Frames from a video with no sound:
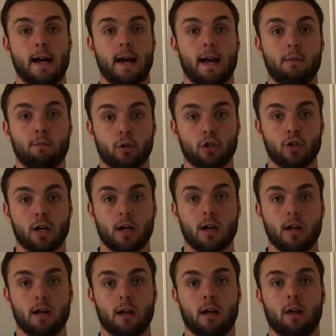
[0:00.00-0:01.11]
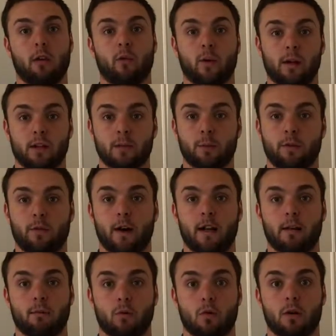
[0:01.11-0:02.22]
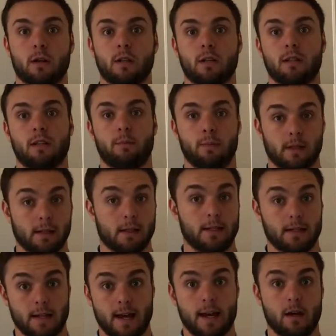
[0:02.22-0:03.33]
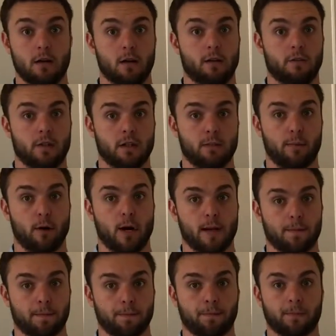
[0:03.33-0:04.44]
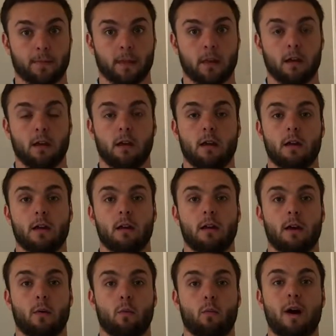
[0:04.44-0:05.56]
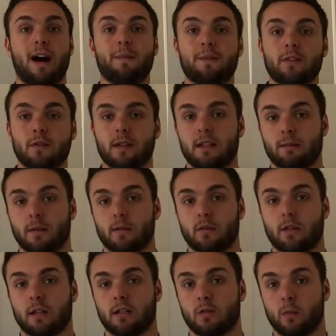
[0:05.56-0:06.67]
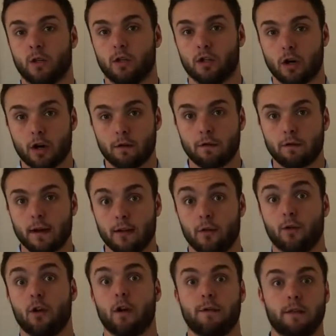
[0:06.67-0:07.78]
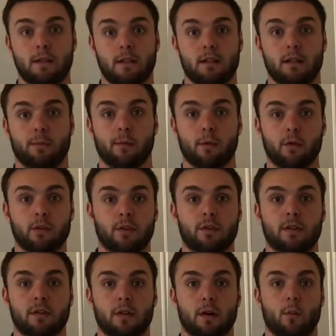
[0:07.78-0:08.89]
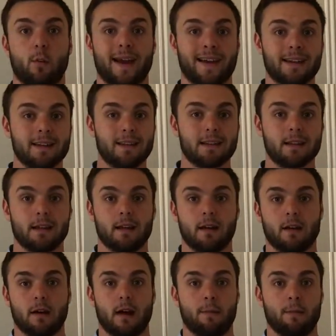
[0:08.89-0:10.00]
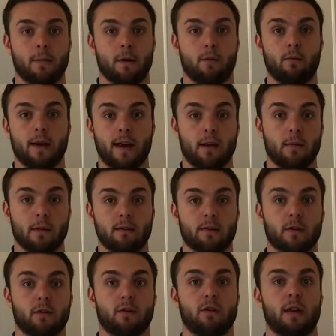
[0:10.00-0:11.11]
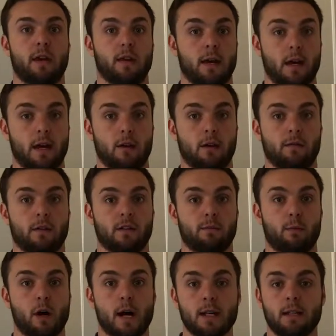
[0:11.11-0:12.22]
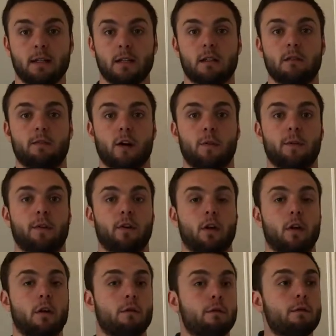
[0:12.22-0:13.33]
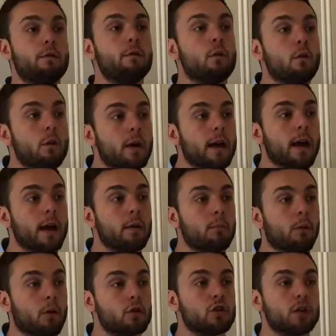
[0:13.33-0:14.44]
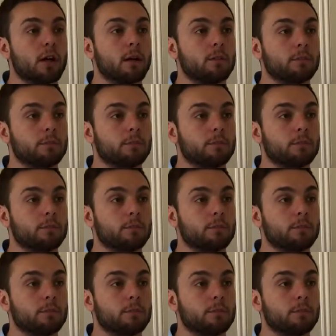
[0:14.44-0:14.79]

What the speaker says: head posture, as well as providing more stability to that area of your spine. Now, what happens when these muscles get switched off and your nervous system loses awareness around these muscles in that area of the spine is that you develop this forward head posture.